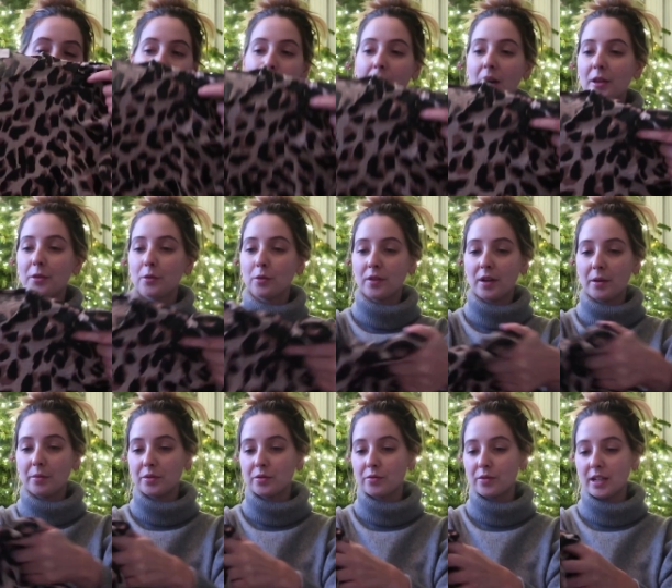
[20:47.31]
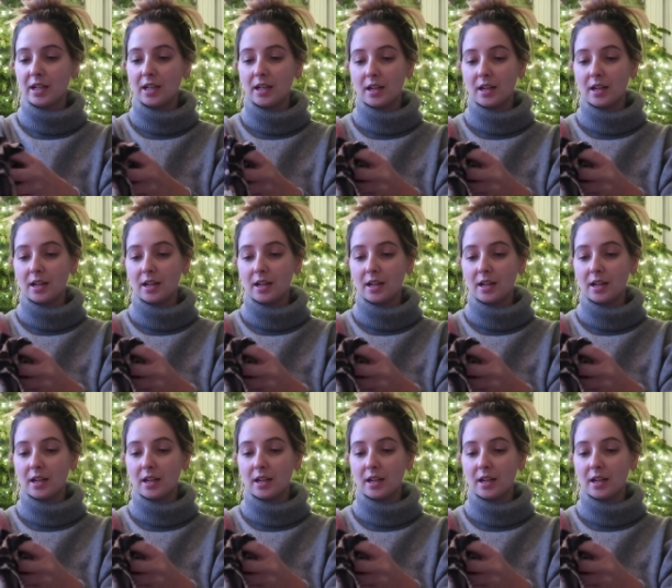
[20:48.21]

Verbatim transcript: But I thought that was really